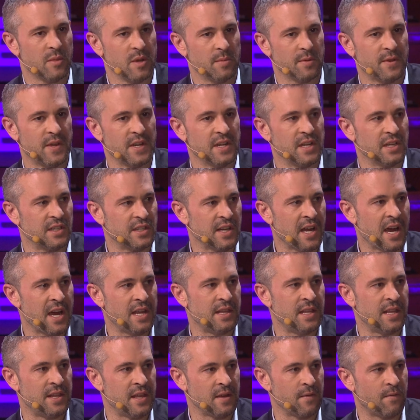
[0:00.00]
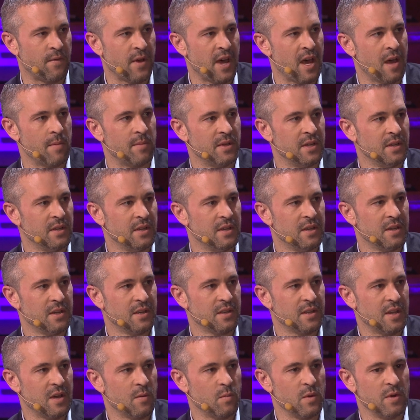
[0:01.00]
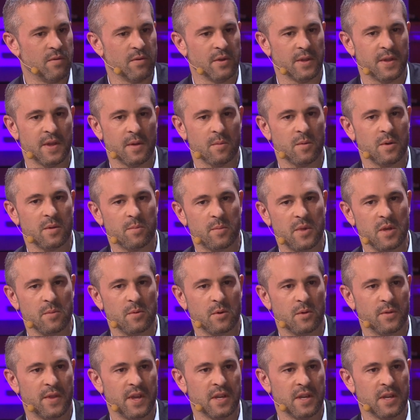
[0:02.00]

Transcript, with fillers: people think design, they think Fab. That we really think when people